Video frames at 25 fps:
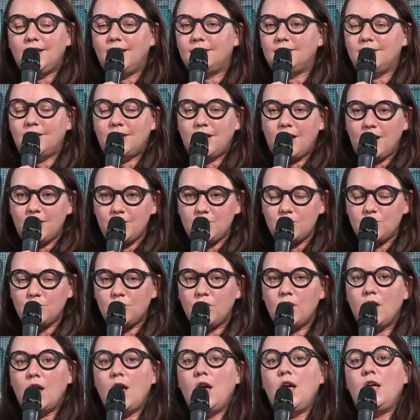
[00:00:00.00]
you
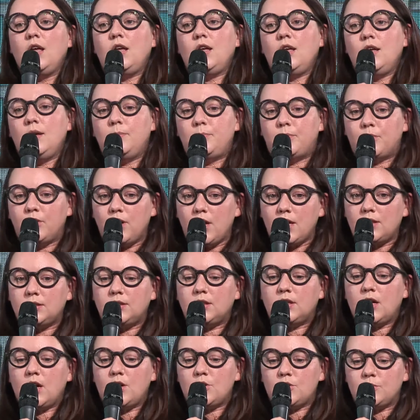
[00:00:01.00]
cannot jump to
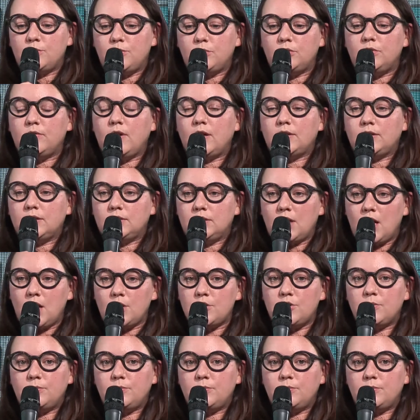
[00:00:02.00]
doing another project